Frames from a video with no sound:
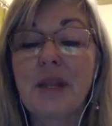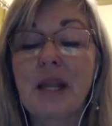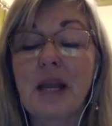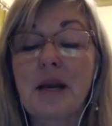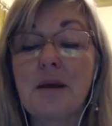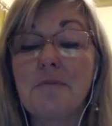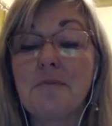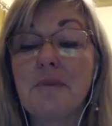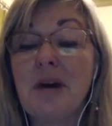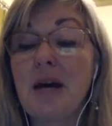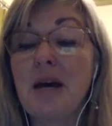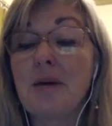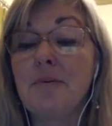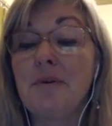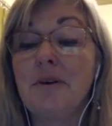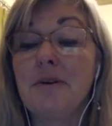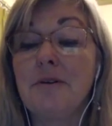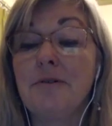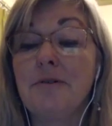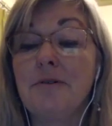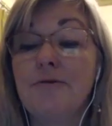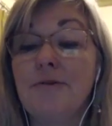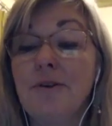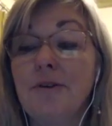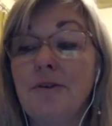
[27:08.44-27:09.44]
Maybe you
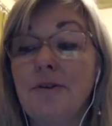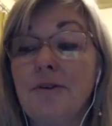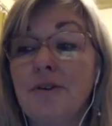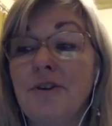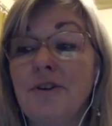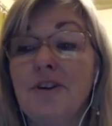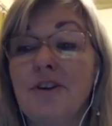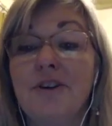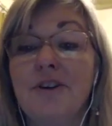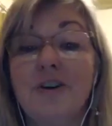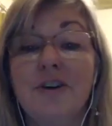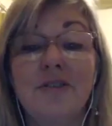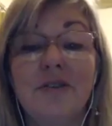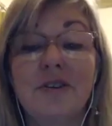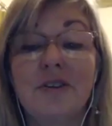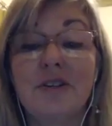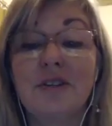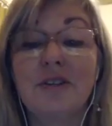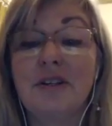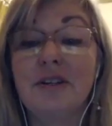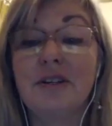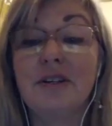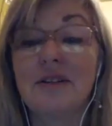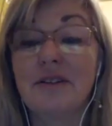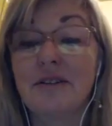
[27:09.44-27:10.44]
feel the
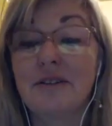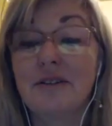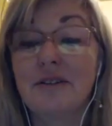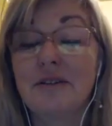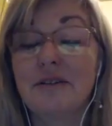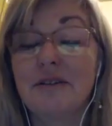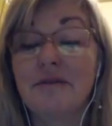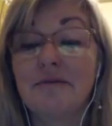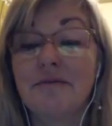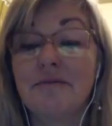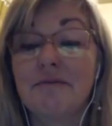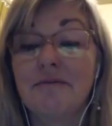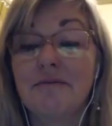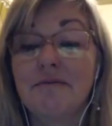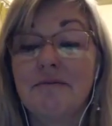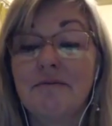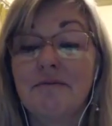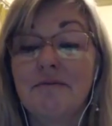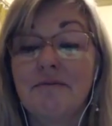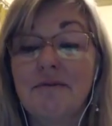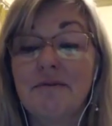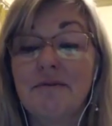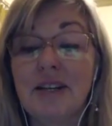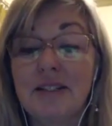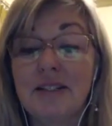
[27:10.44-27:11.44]
nervousness.
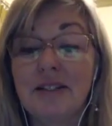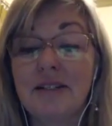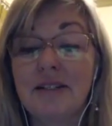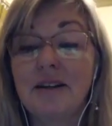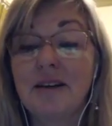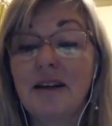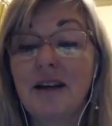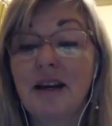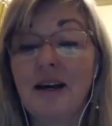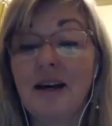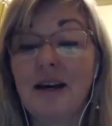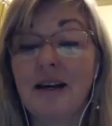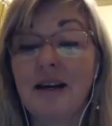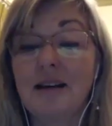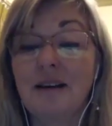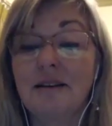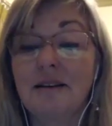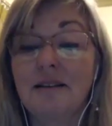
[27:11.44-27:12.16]
That's okay.